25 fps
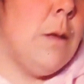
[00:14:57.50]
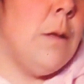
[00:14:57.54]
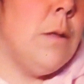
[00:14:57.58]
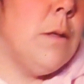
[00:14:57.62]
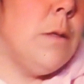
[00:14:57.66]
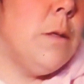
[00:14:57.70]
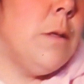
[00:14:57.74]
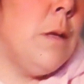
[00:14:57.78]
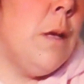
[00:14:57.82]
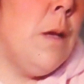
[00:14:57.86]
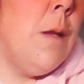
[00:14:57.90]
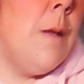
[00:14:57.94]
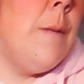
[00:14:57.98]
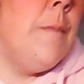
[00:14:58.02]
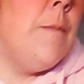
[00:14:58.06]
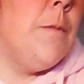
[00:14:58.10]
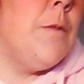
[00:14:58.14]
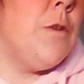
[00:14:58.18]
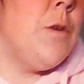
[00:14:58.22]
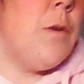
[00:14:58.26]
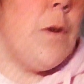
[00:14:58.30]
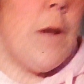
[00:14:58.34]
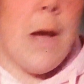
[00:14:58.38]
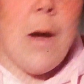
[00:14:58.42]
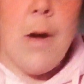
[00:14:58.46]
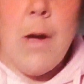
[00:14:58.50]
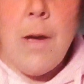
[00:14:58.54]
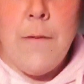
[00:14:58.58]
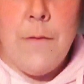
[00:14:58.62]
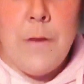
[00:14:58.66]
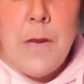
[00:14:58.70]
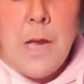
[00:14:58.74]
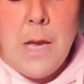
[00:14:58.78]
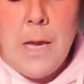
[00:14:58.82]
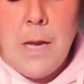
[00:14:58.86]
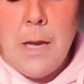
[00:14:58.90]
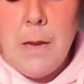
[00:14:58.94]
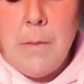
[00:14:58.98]
So now I've taken my
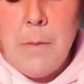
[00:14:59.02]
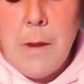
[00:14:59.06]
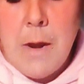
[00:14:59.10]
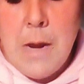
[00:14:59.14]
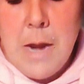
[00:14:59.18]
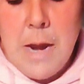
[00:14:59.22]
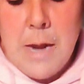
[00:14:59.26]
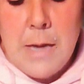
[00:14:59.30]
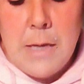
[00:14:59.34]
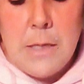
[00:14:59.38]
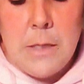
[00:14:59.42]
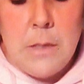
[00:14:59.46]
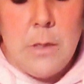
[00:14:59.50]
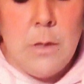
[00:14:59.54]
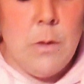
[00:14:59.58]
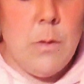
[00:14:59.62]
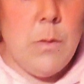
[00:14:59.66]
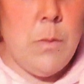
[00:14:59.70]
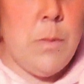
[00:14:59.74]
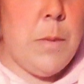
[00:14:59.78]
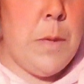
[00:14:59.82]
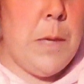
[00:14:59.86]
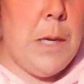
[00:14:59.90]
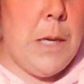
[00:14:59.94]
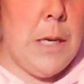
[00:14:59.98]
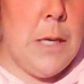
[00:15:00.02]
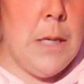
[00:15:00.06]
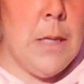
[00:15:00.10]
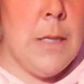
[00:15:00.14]
next 2 beads,